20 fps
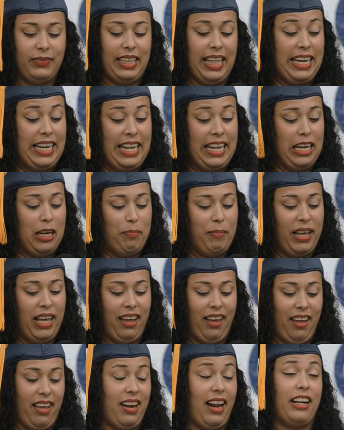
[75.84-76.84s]
They needed
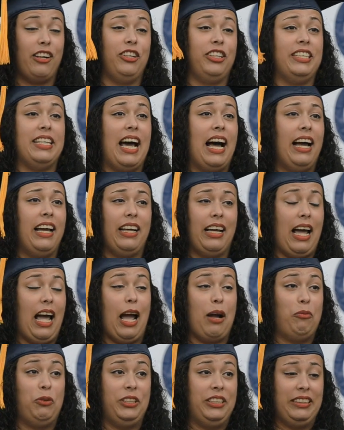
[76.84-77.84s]
me, and I could not.
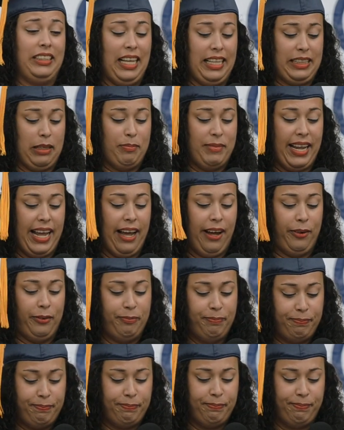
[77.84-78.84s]
I wouldn't let them down.
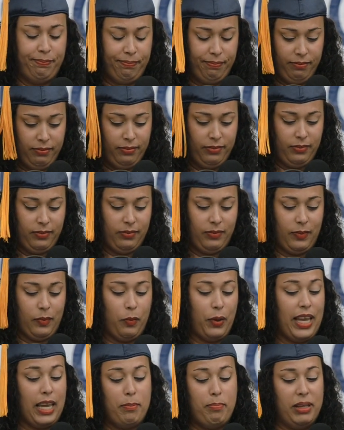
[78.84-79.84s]

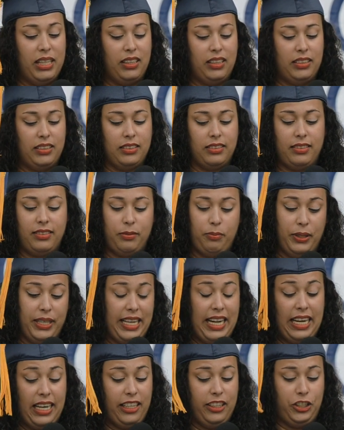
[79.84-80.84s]
We had bills, we
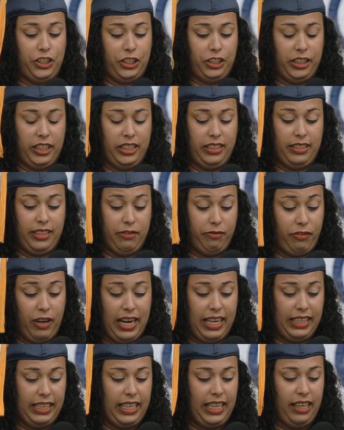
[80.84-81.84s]
needed insurance, and
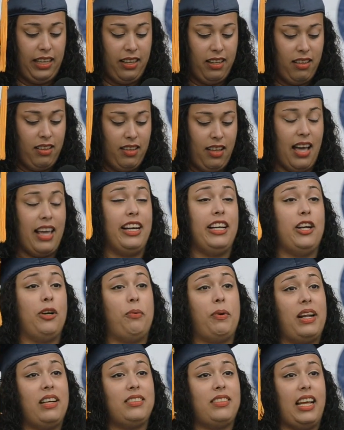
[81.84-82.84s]
frankly, I didn't
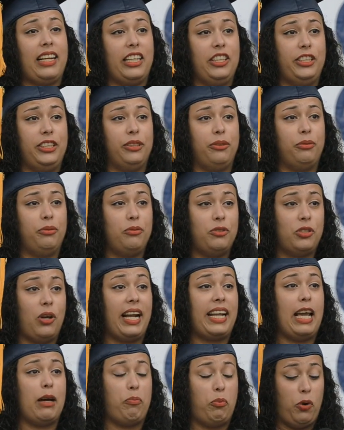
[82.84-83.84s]
know what else I could do,
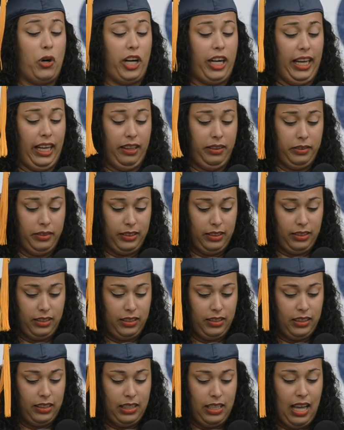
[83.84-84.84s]
so I kept working.
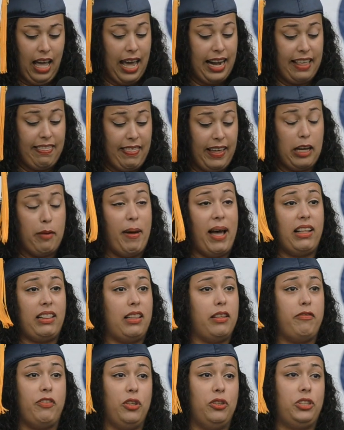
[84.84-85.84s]
I didn't think
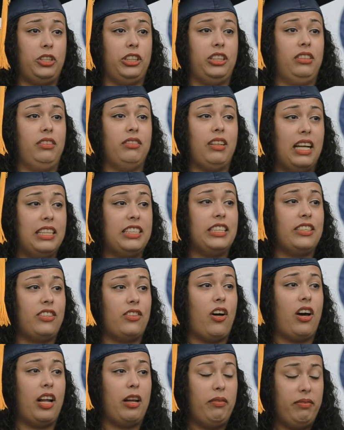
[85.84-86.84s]
about the future, I
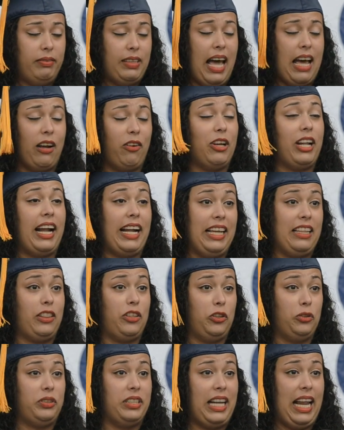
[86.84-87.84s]
just thought, how could I get
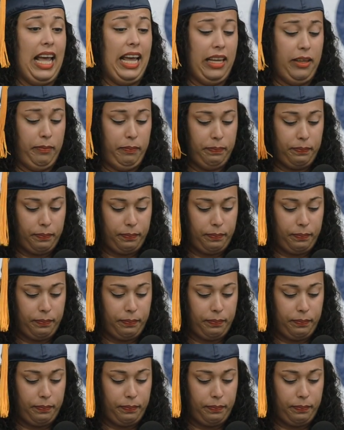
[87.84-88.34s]
through today?